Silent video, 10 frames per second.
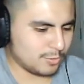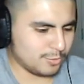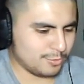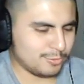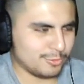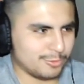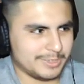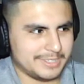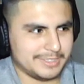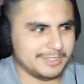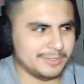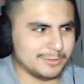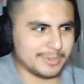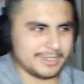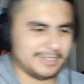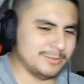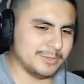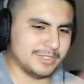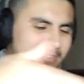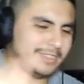Ooh, he
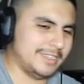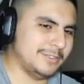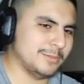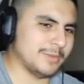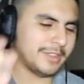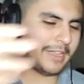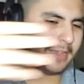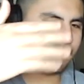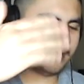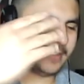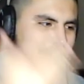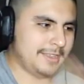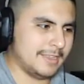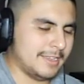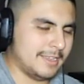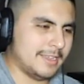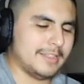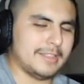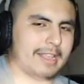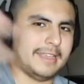doing like...
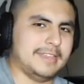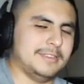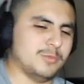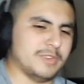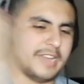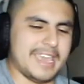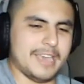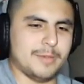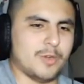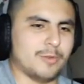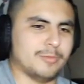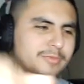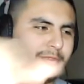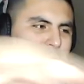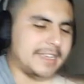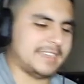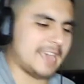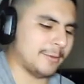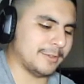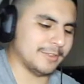He doing ammo like
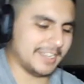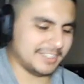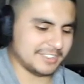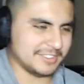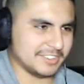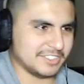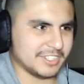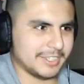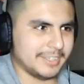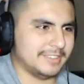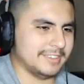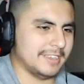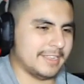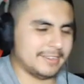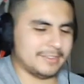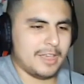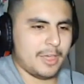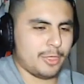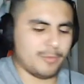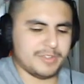calculations and shit. He said that's
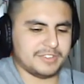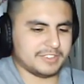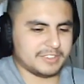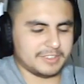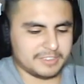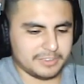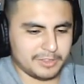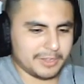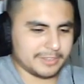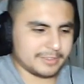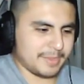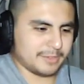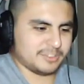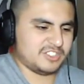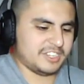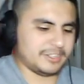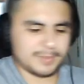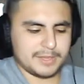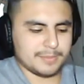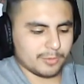360 slugs, about 6
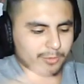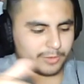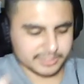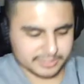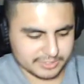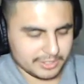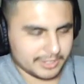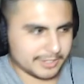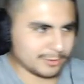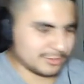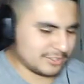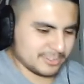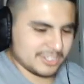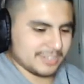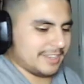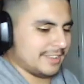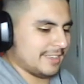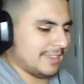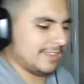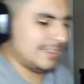people a slug or some shit like that.